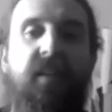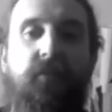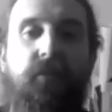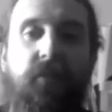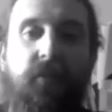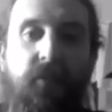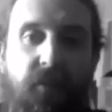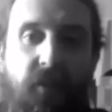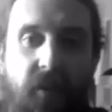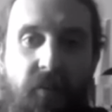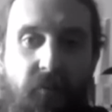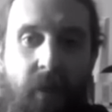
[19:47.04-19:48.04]
or
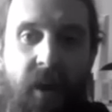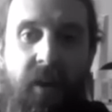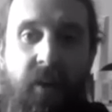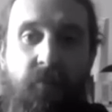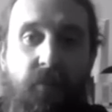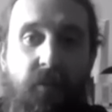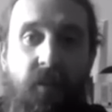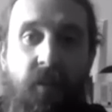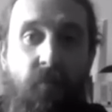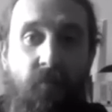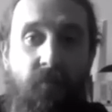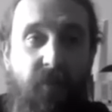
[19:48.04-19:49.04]
contrived about it. It was just like,
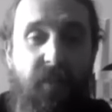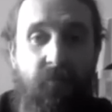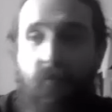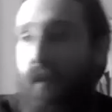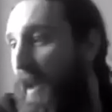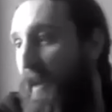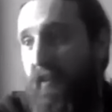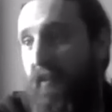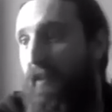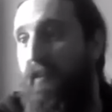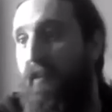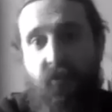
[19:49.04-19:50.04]
well, this is what
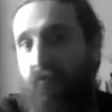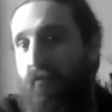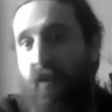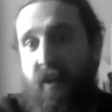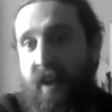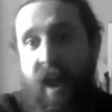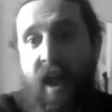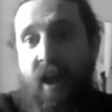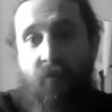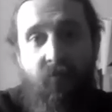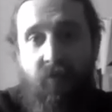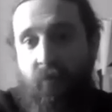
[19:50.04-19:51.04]
excites us right
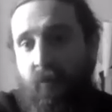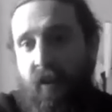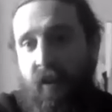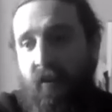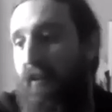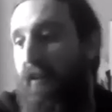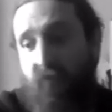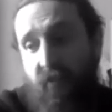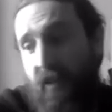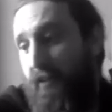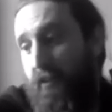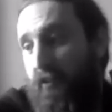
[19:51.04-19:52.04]
now at this point in our lives.
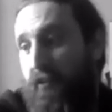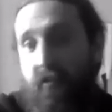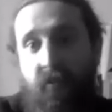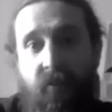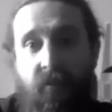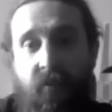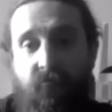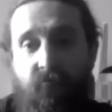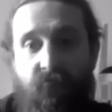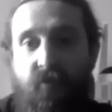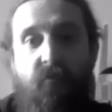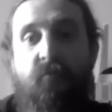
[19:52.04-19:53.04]
Let's just
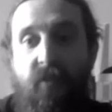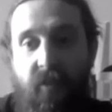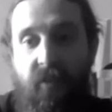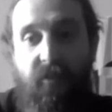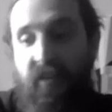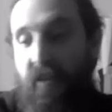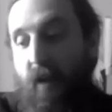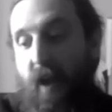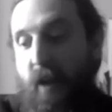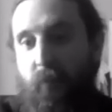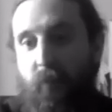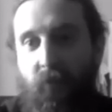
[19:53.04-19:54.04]
run with it and see what
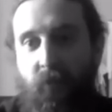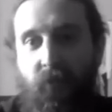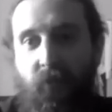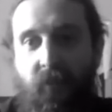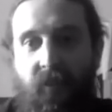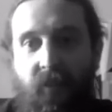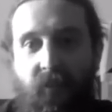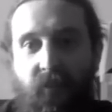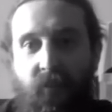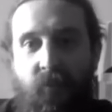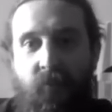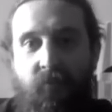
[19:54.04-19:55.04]
happens.
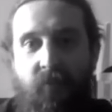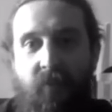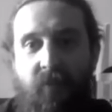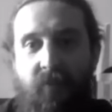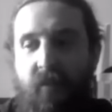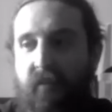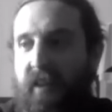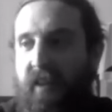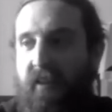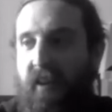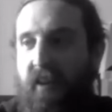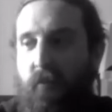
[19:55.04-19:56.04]
So very, very
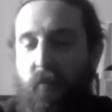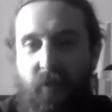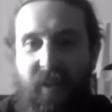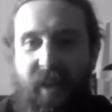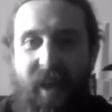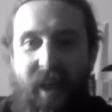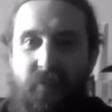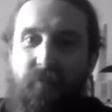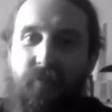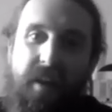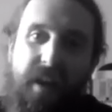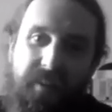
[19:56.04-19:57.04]
kind of almost
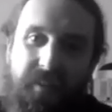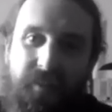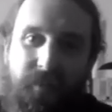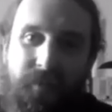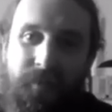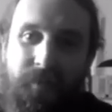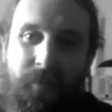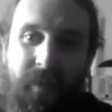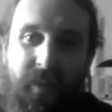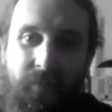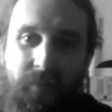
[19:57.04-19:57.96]
carefree attitude to making